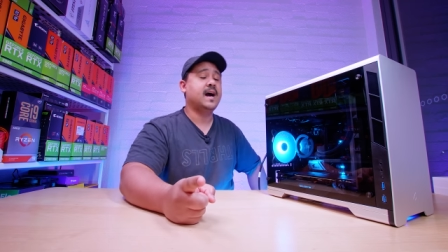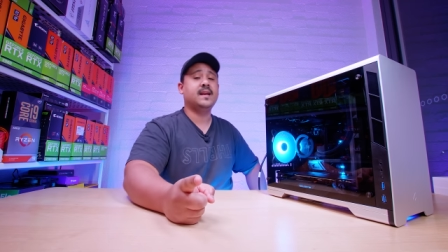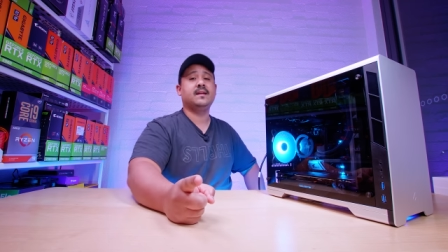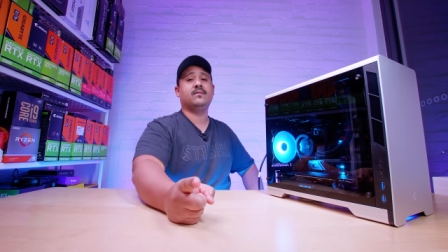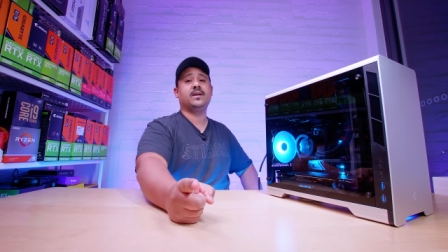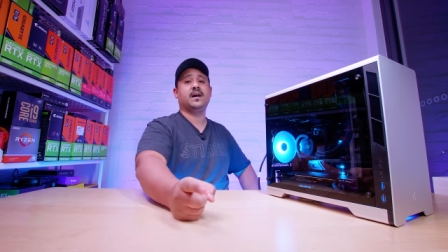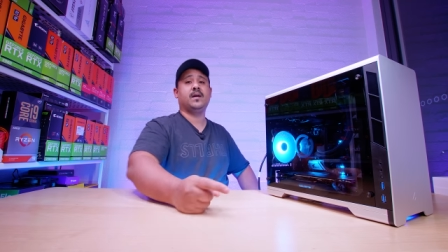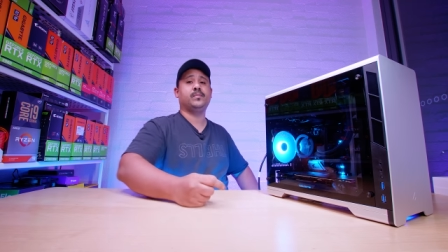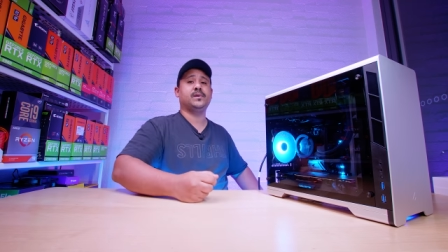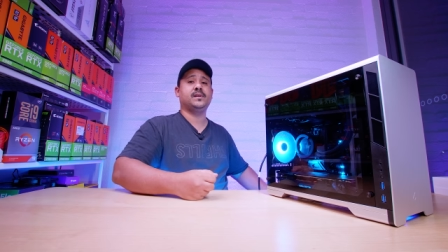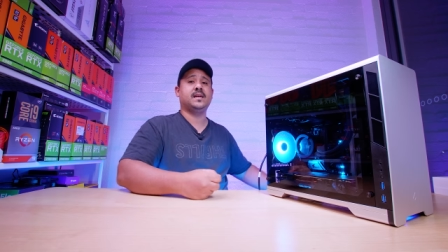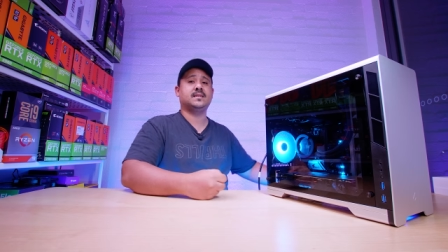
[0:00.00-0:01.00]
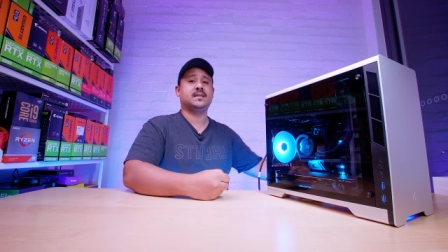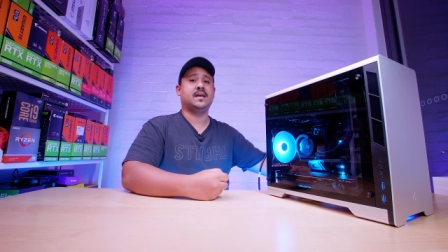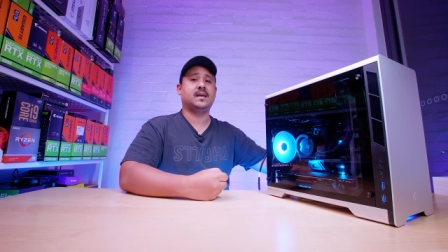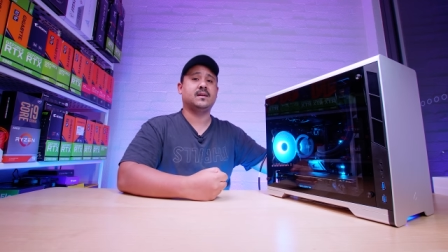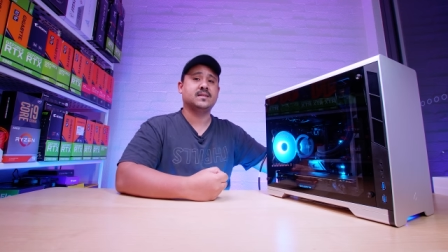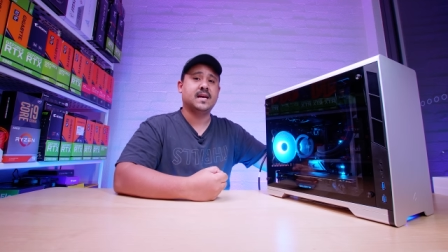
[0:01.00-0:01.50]
I didn't want to upload
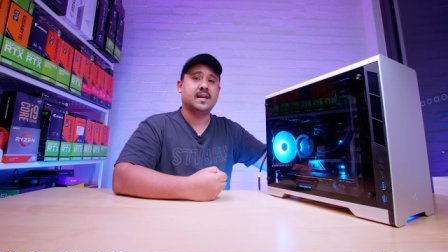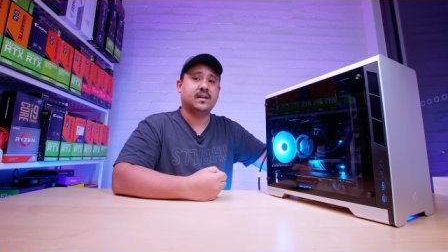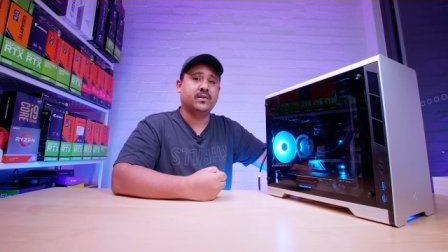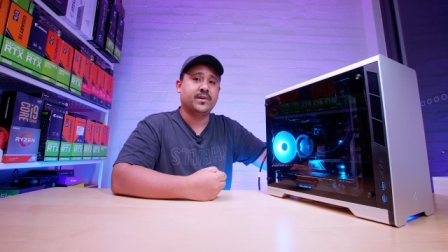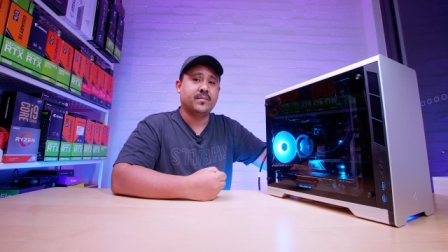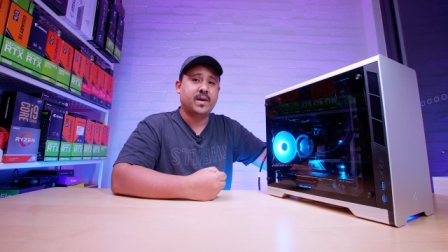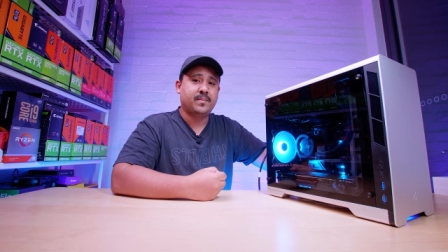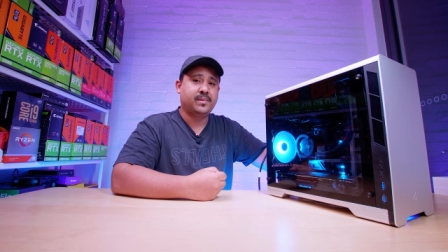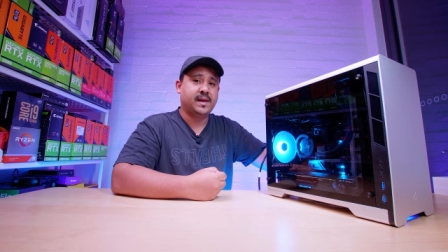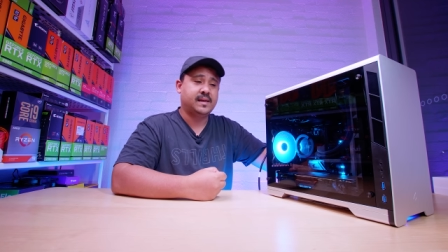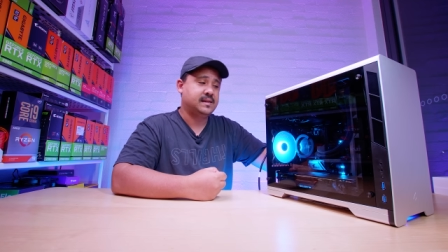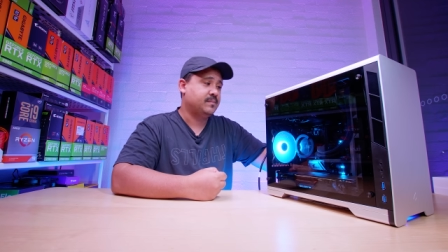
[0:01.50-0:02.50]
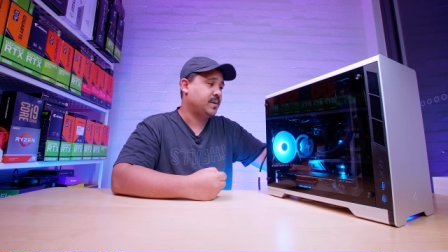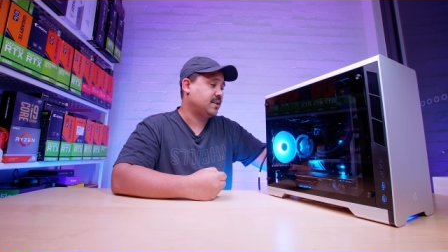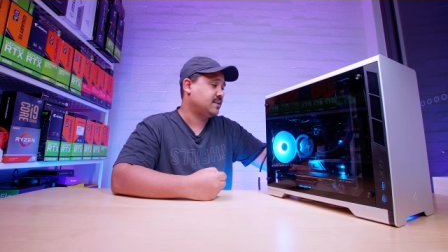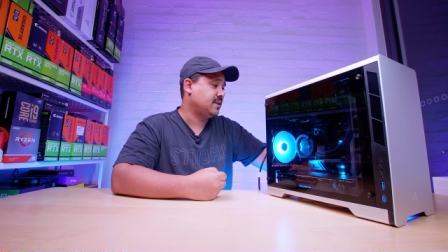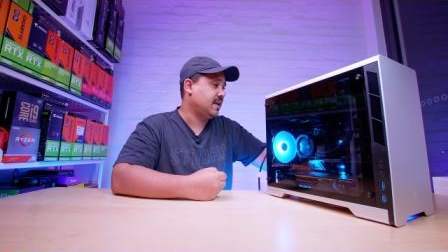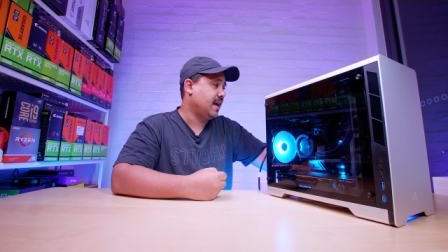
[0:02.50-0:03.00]
yesterday because I had a lot on my plate,
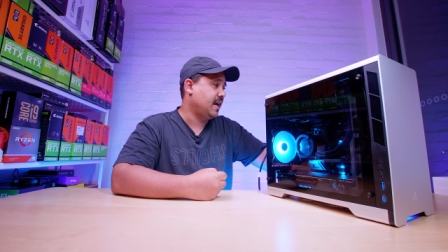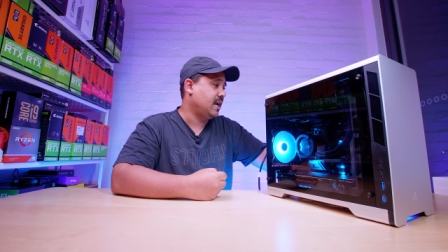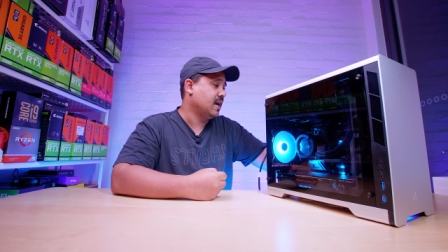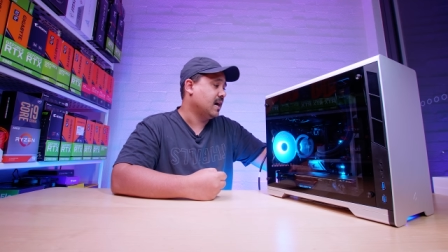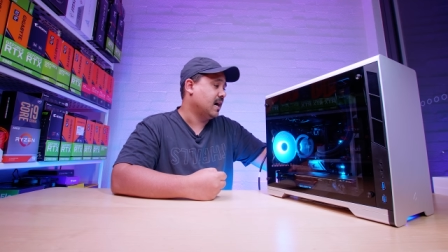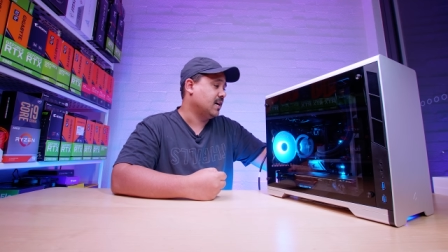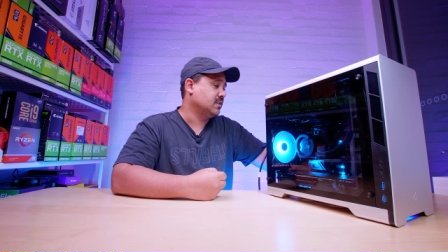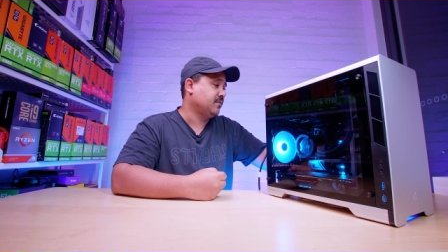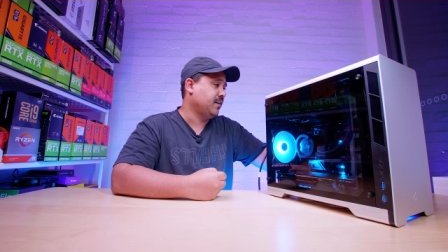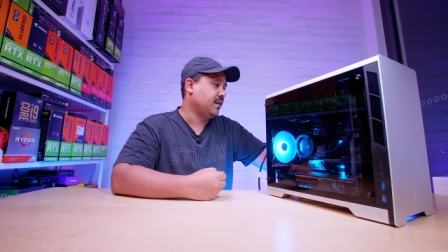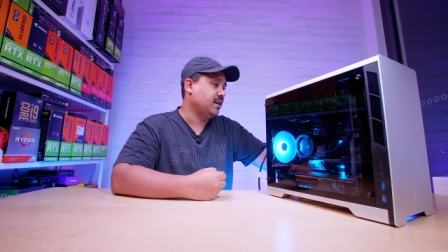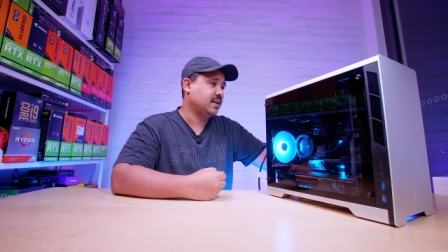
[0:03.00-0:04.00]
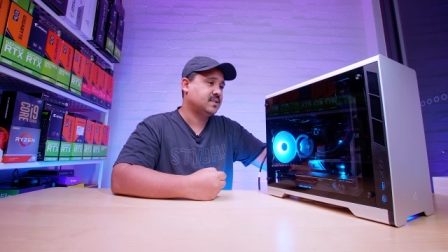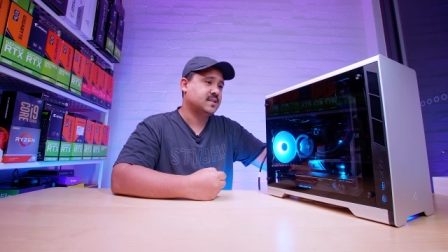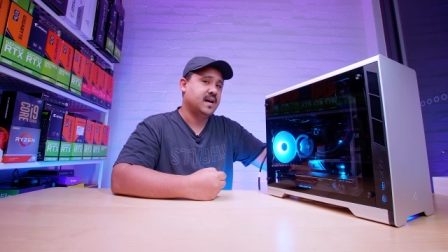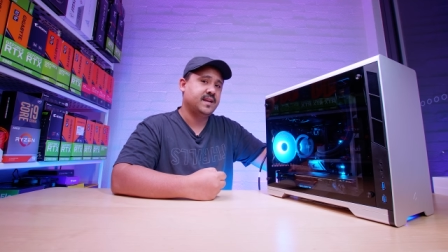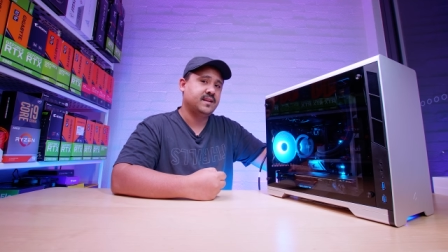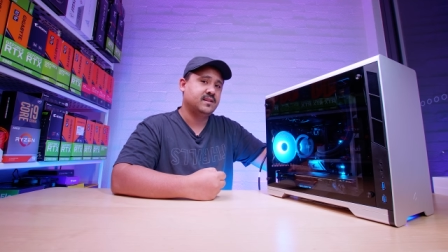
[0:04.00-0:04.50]
but today I was very
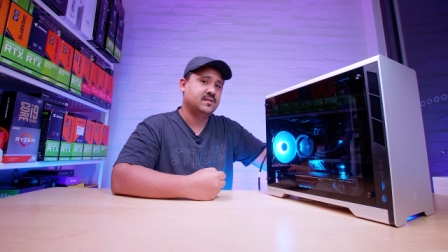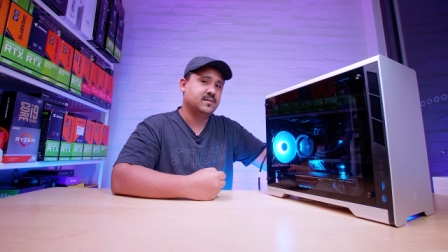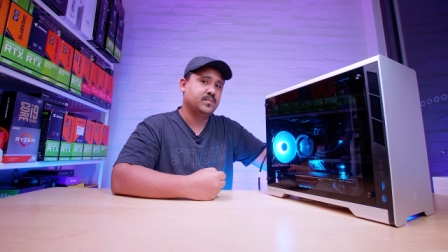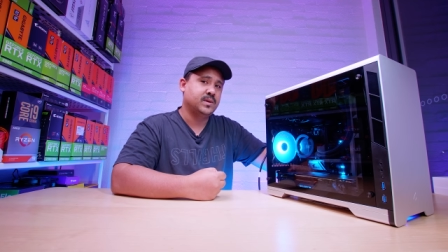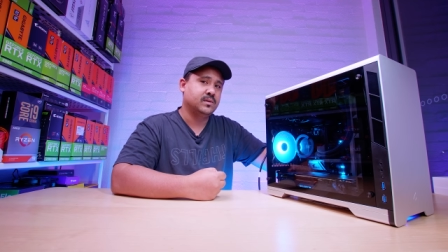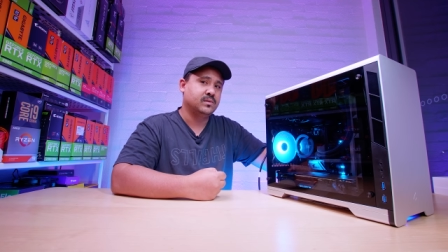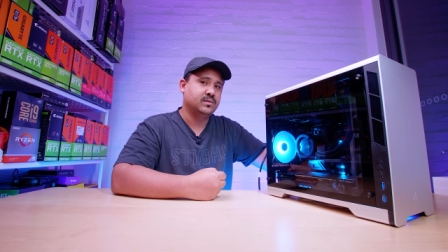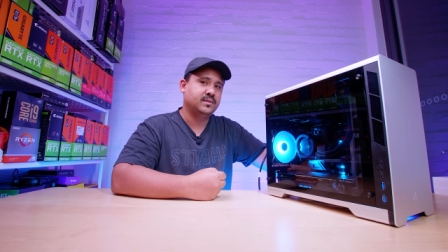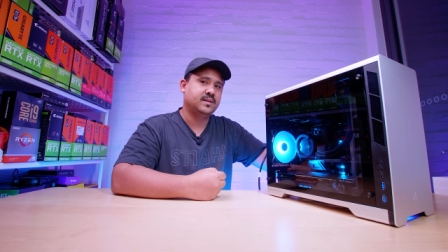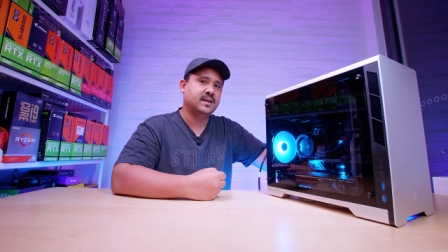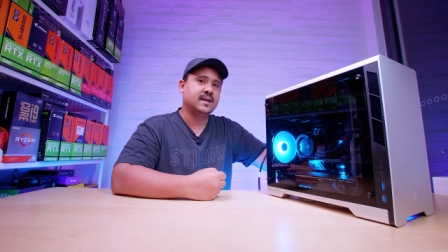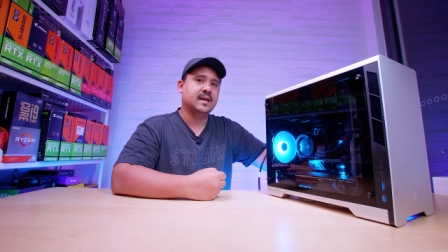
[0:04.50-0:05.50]
excited to build